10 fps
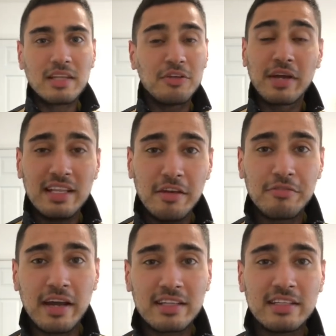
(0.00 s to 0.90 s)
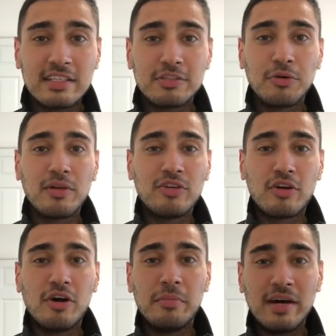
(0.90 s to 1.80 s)
look at the effect this whole
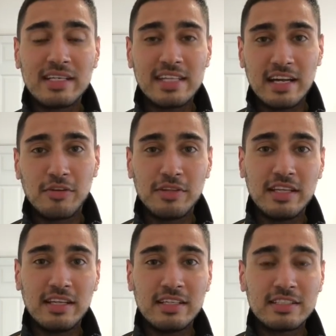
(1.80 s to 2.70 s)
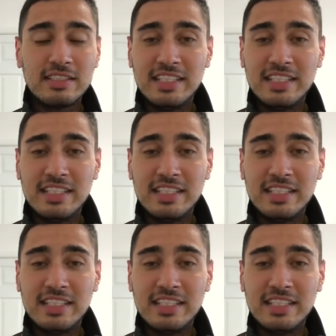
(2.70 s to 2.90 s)
drama has had on this